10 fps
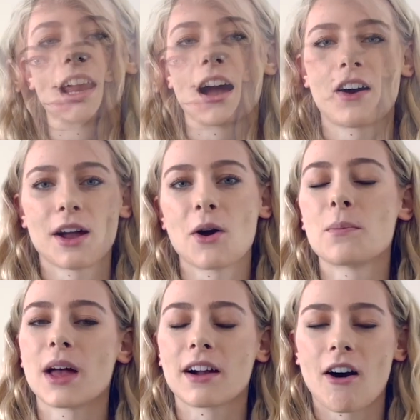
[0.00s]
Now, I
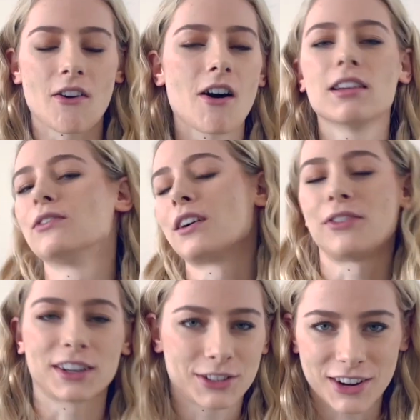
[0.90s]
hope that got all of
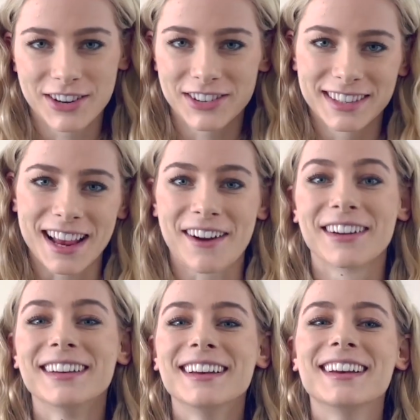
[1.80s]
our frustrations
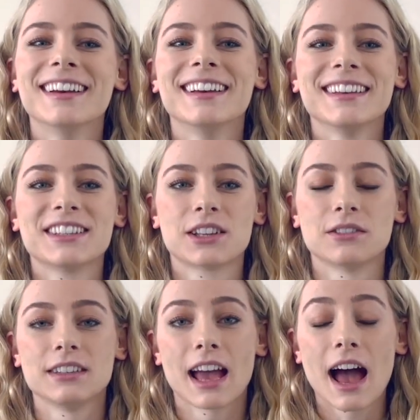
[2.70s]
out.
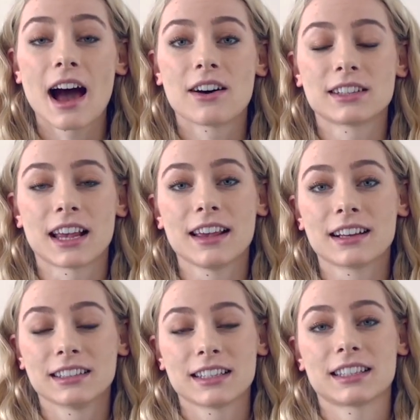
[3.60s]
So now
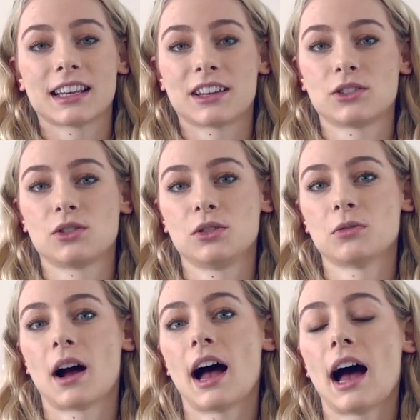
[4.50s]
take a listen as
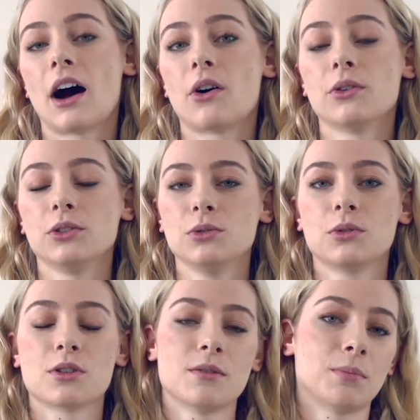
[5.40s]
to how
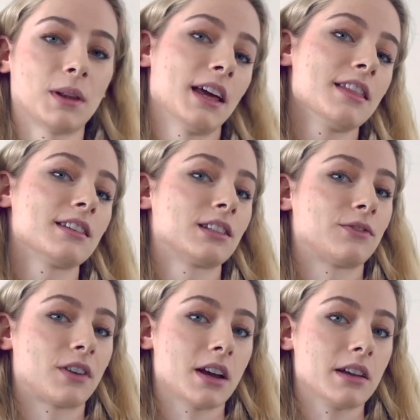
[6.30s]
you could play
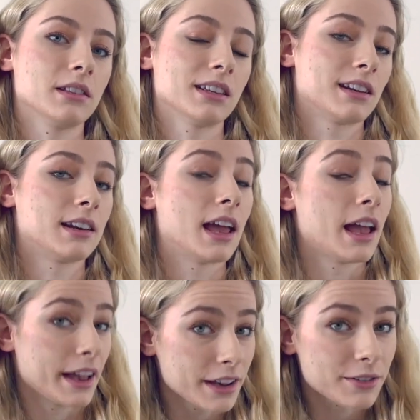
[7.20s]
this phrase in an
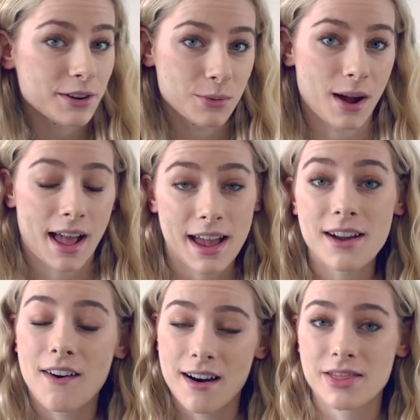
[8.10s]
angry
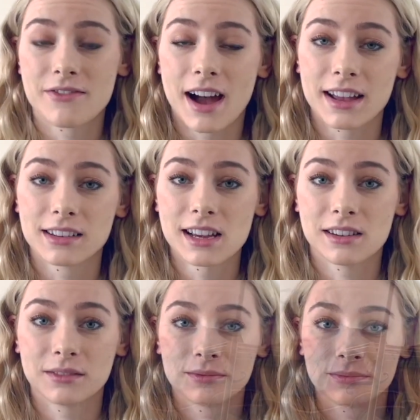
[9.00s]
way on the violin.